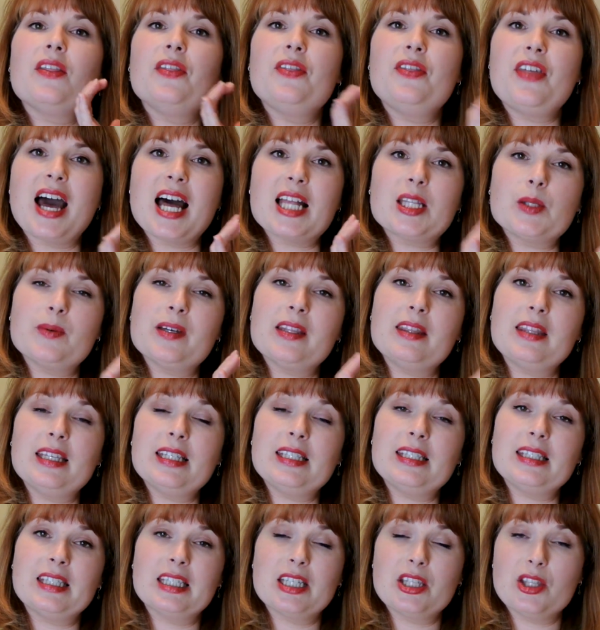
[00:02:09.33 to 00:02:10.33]
That's what
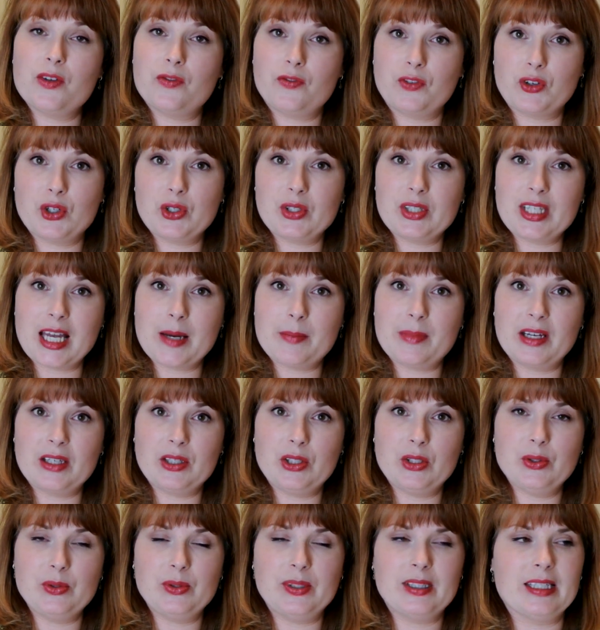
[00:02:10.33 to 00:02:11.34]
this did the first time I
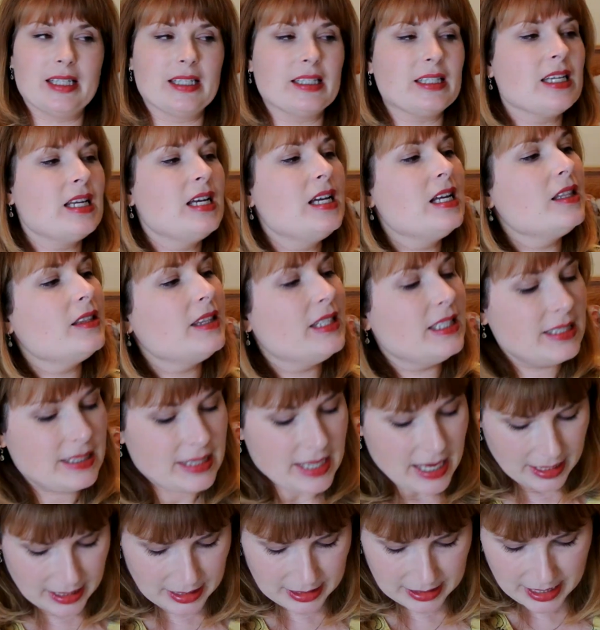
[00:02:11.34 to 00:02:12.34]
used it. The
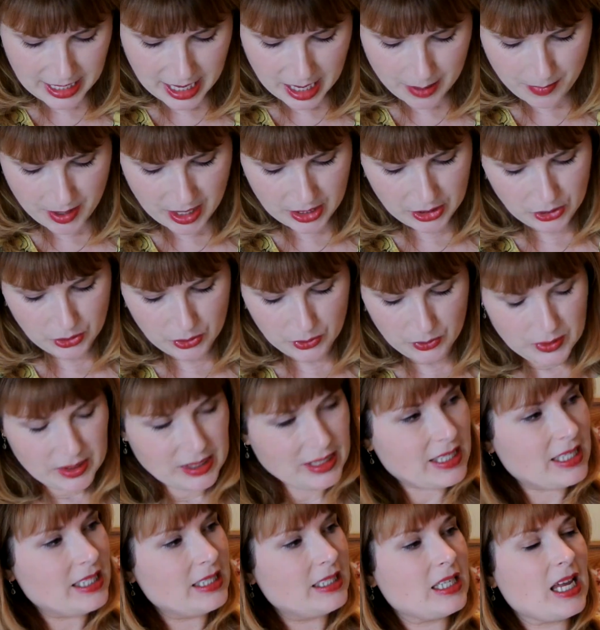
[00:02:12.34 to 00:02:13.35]
second time I
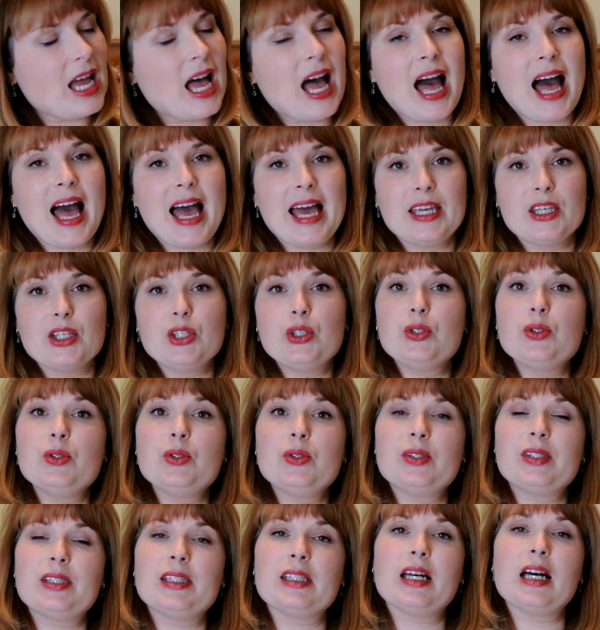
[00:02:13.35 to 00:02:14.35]
used it, I
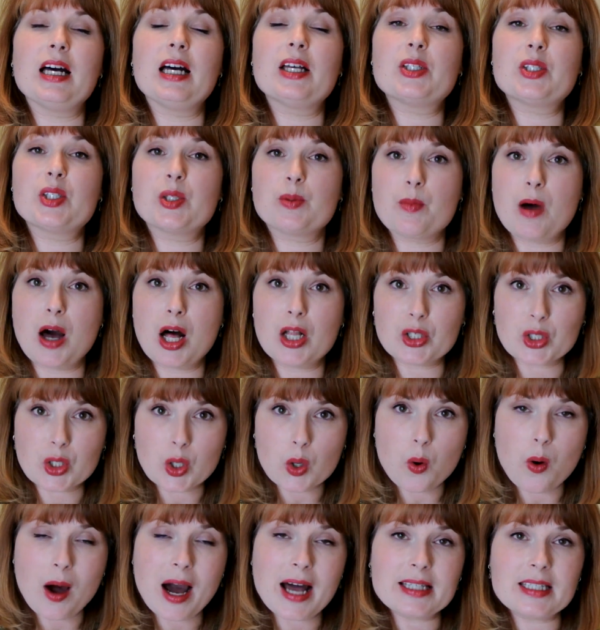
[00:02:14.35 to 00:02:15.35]
used a smaller
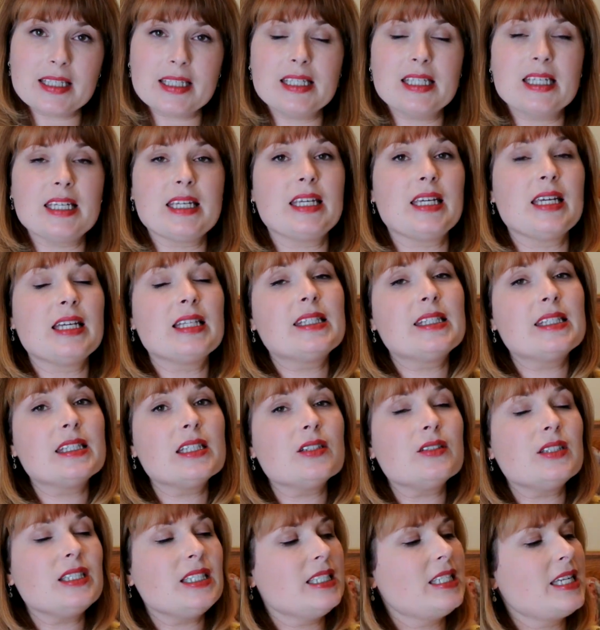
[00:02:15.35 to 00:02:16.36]
quantity, it
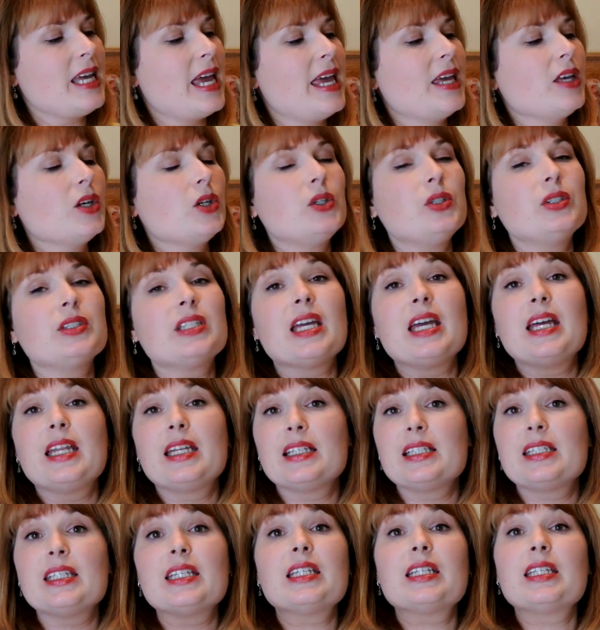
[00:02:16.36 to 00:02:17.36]
still detangled, and
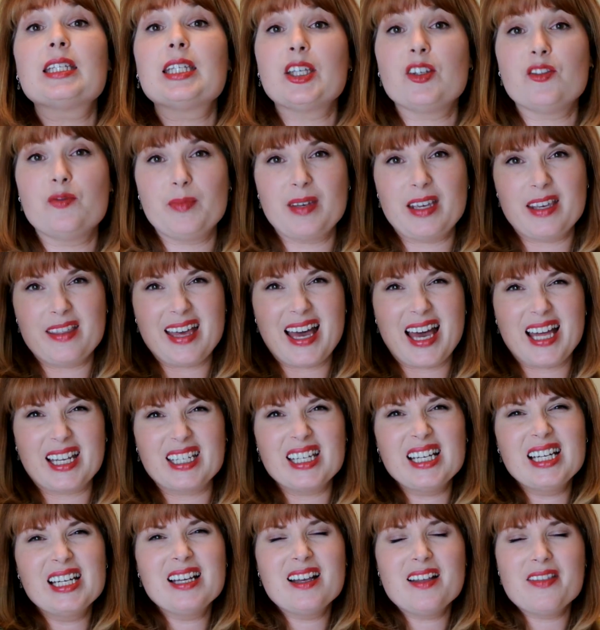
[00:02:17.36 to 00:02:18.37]
it didn't give me
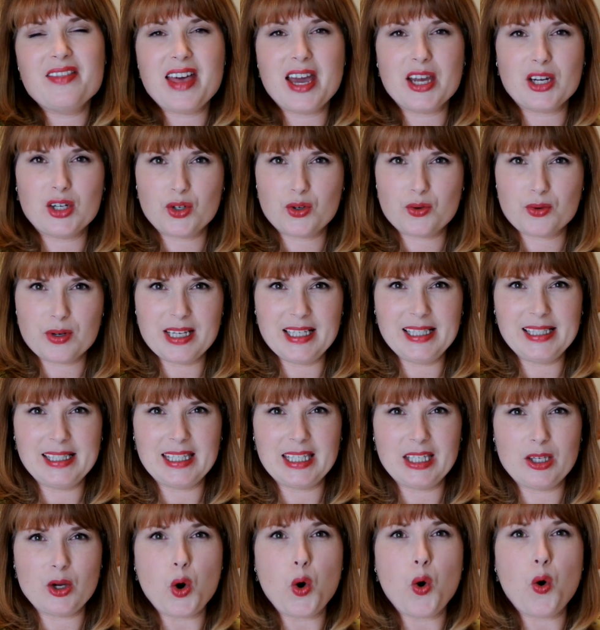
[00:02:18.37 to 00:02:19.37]
that, that
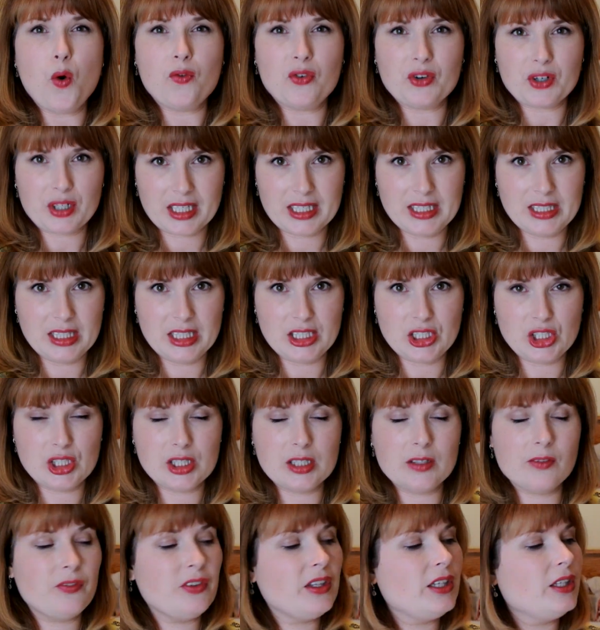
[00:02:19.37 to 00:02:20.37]
greasy,
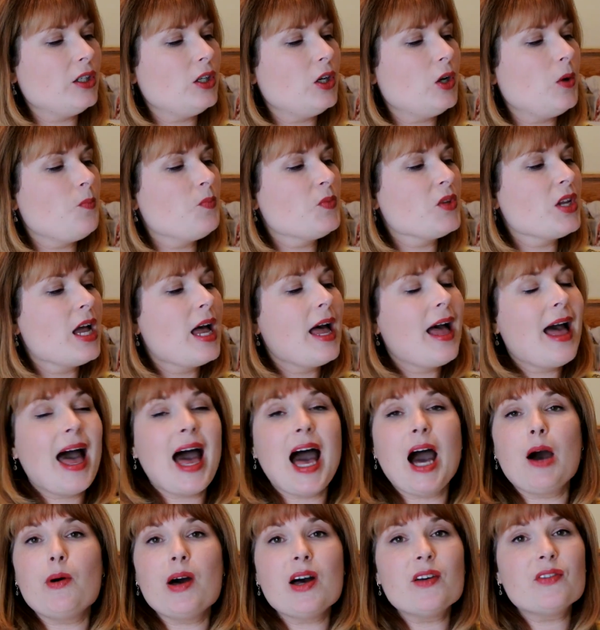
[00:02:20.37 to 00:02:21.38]
over-conditioned feel.
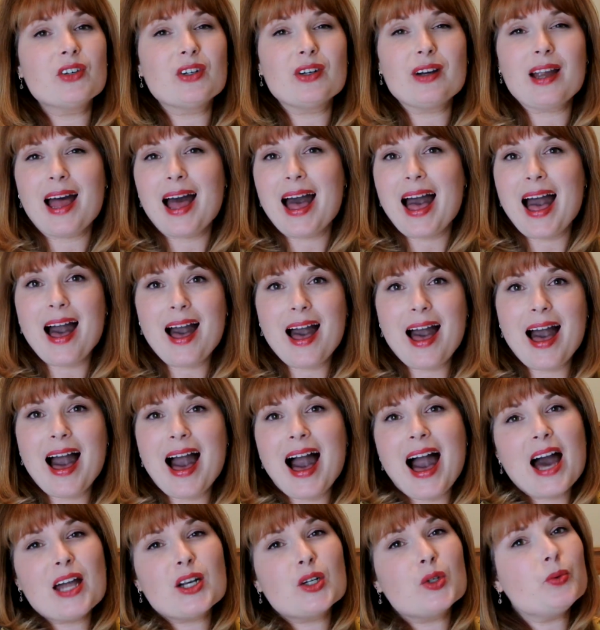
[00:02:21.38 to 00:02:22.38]
However,
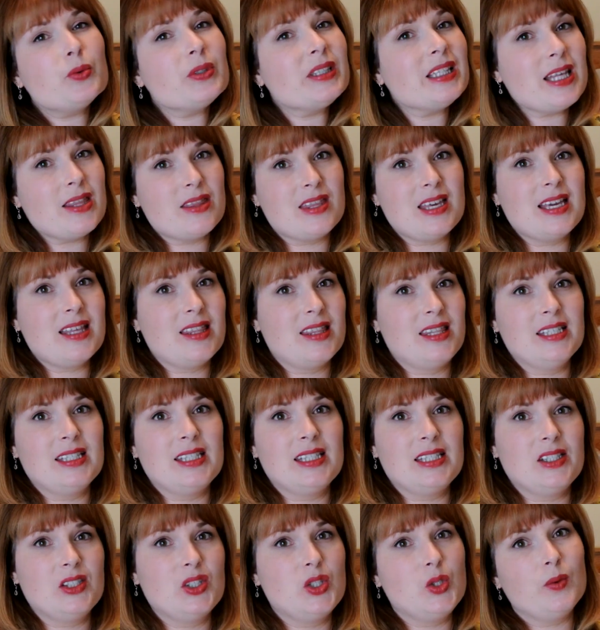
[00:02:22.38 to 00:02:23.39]
I don't really think
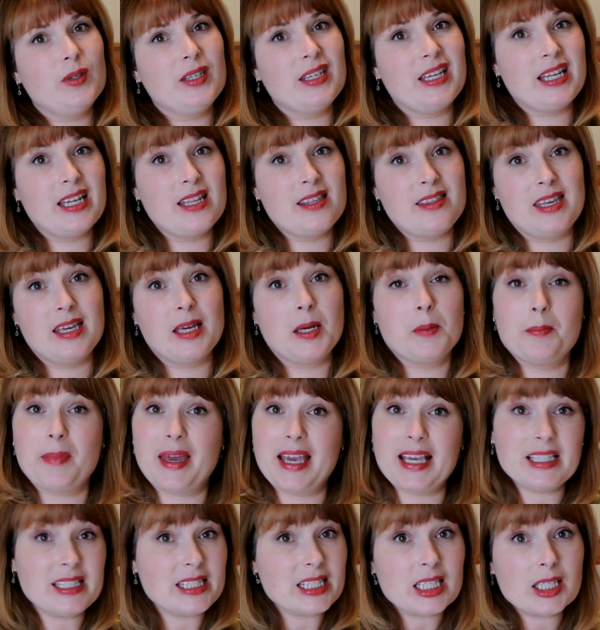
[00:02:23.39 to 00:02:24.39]
this is doing anything
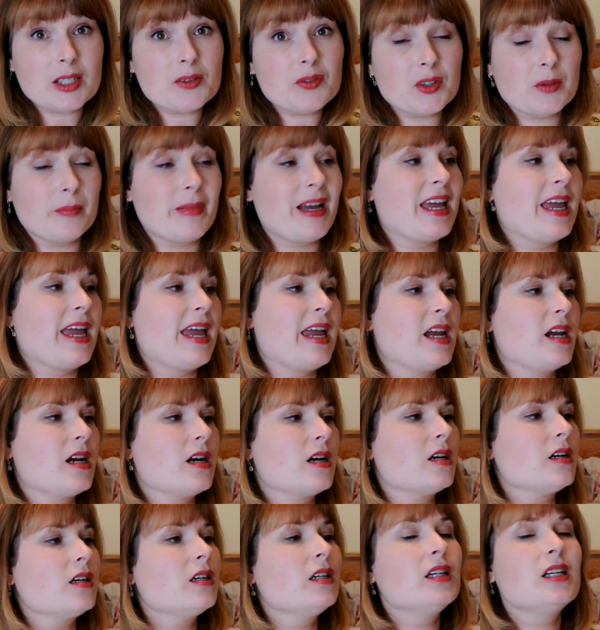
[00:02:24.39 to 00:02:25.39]
amazing for my
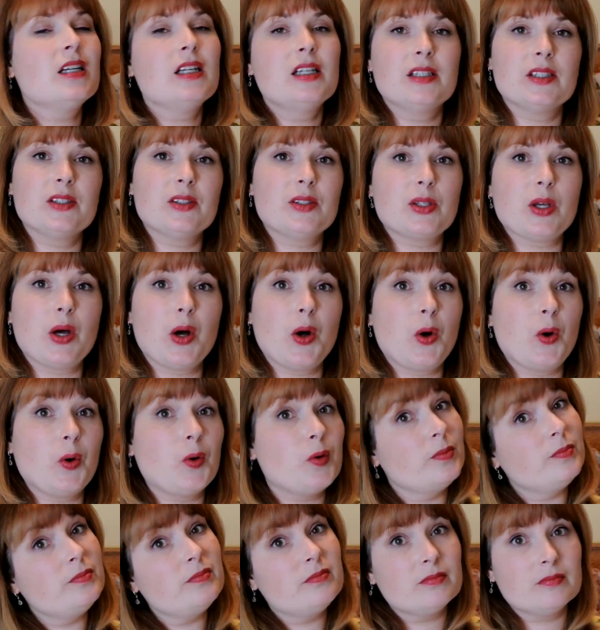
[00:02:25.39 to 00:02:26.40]
hair,
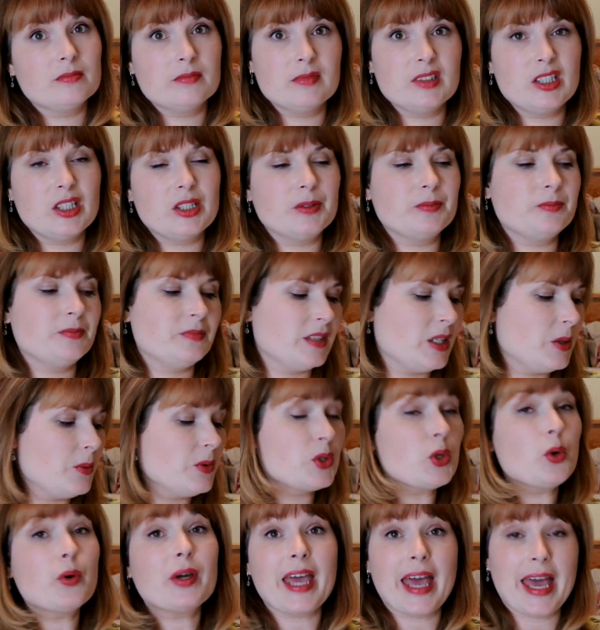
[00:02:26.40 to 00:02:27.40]
so, you know, it
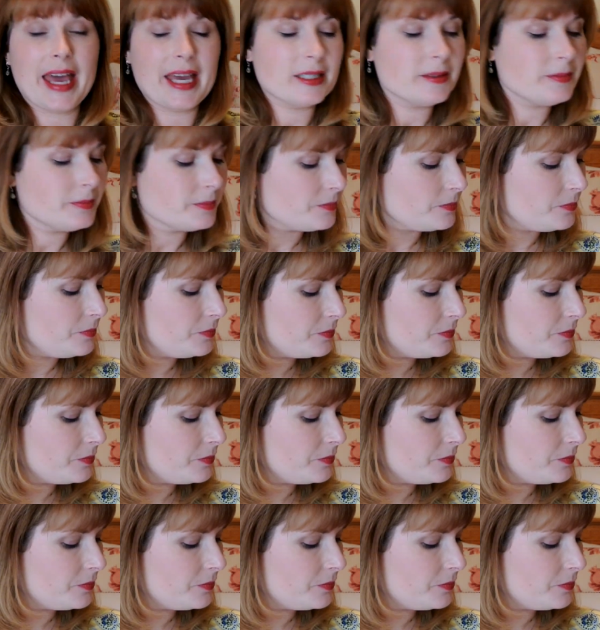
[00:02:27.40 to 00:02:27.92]
was okay.